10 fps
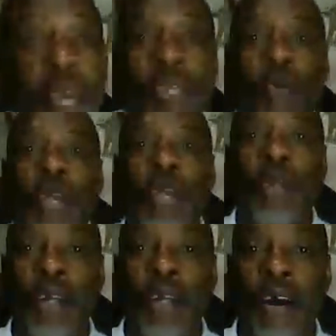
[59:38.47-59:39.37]
got the
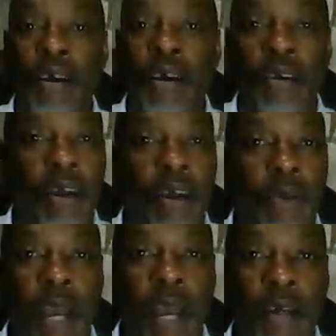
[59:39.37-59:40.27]
best weather
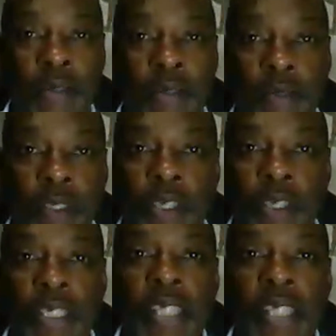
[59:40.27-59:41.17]
all around.
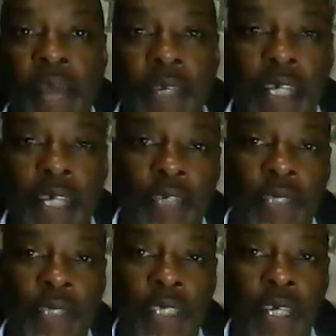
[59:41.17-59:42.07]
6 African
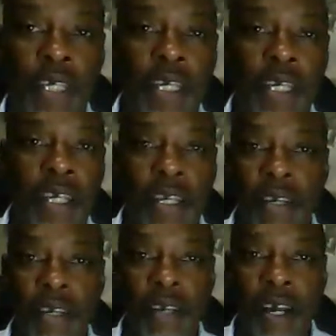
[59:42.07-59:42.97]
countries
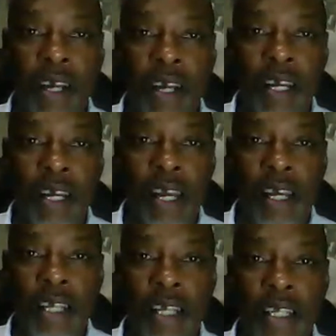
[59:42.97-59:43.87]

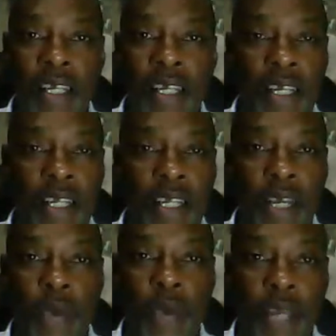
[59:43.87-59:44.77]
are in the
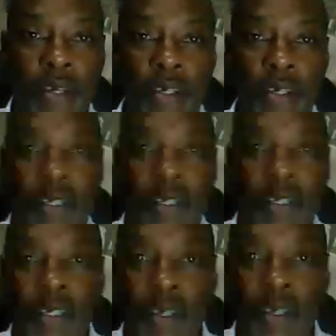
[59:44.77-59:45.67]
equator,
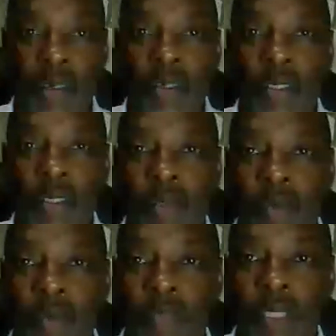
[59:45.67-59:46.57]

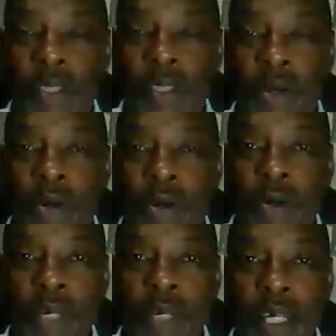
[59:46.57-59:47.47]
So
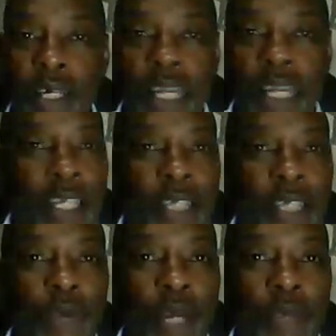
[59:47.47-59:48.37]
Kenya is
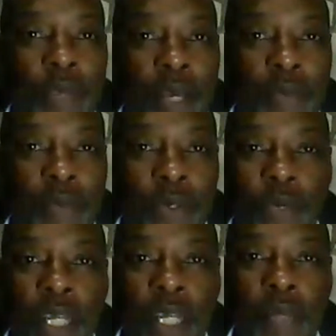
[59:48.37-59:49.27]
one of them. So we
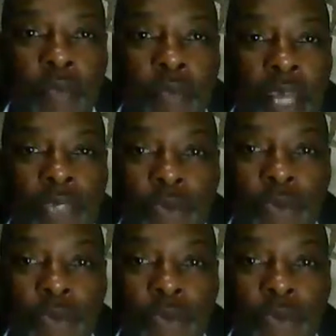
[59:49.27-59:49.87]
get the best